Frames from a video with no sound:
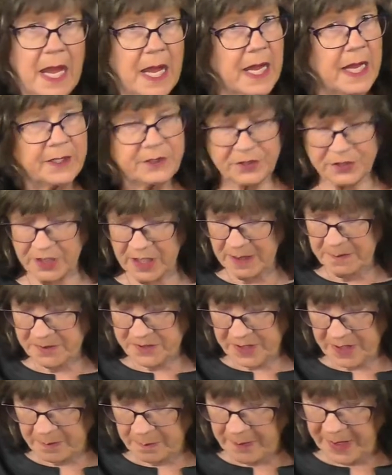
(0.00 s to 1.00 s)
It seems
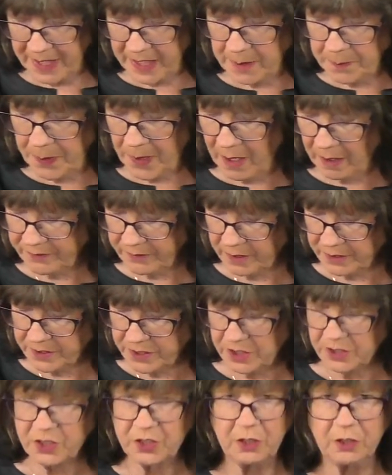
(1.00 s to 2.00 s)
that many
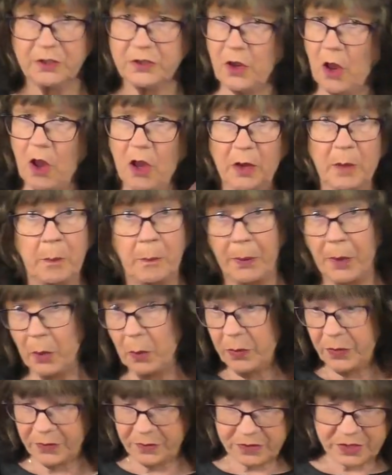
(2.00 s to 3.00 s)
politicians on
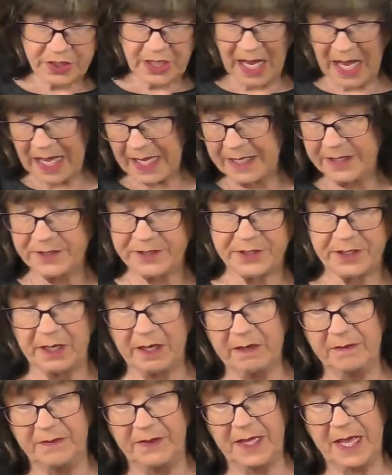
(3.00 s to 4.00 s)
both sides
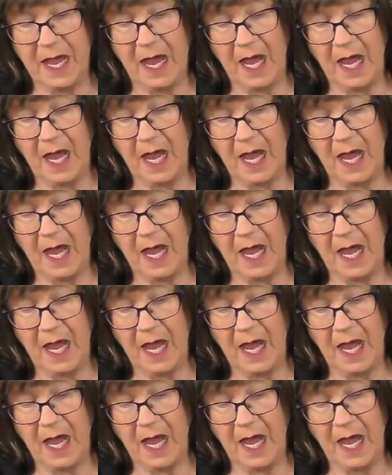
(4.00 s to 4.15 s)
of the